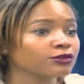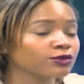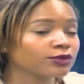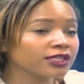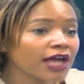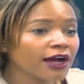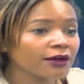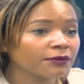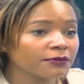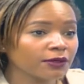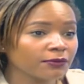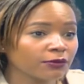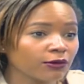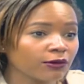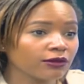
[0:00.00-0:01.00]
to young
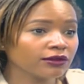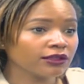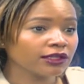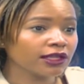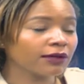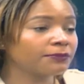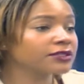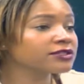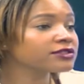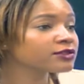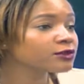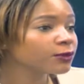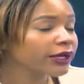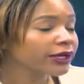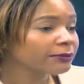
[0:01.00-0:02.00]
people
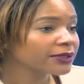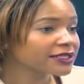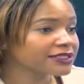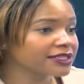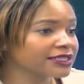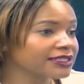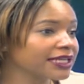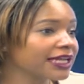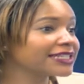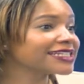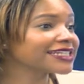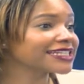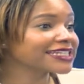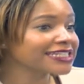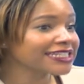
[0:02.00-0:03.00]
pursuing business
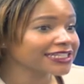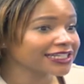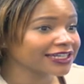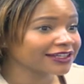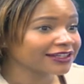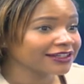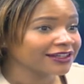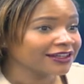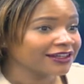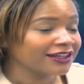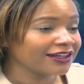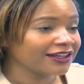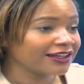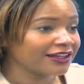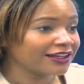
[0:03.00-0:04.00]
and succeeding
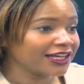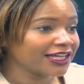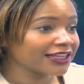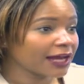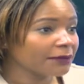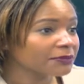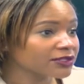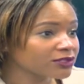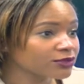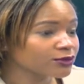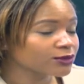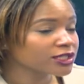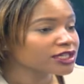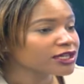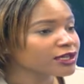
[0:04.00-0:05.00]
in that
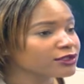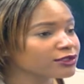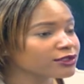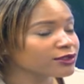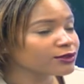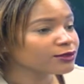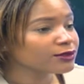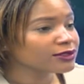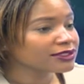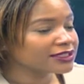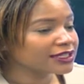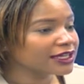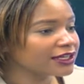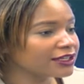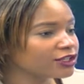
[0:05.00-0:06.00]
pursuit. So
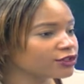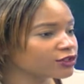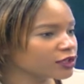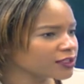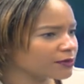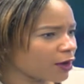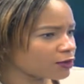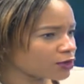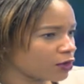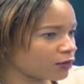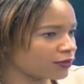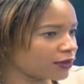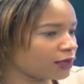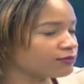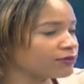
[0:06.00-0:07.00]
you talked about
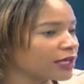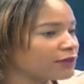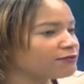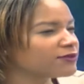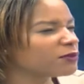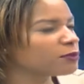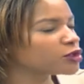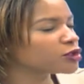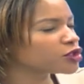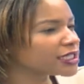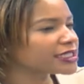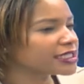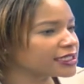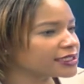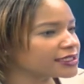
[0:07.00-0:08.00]
the
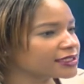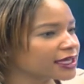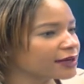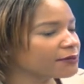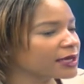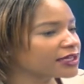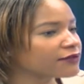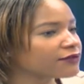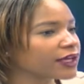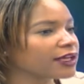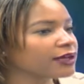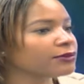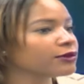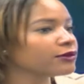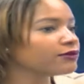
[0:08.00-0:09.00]
opportunities that are made
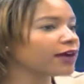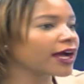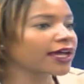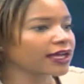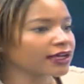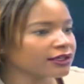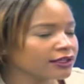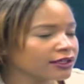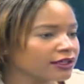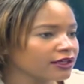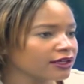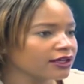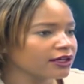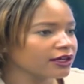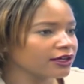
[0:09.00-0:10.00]
available via
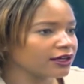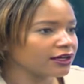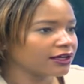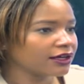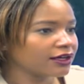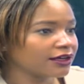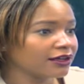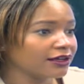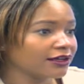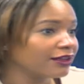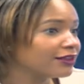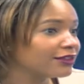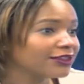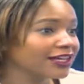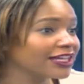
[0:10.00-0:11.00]

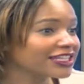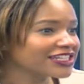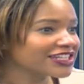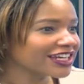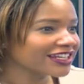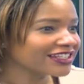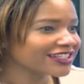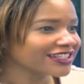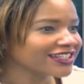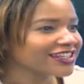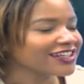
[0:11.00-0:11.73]
the internet.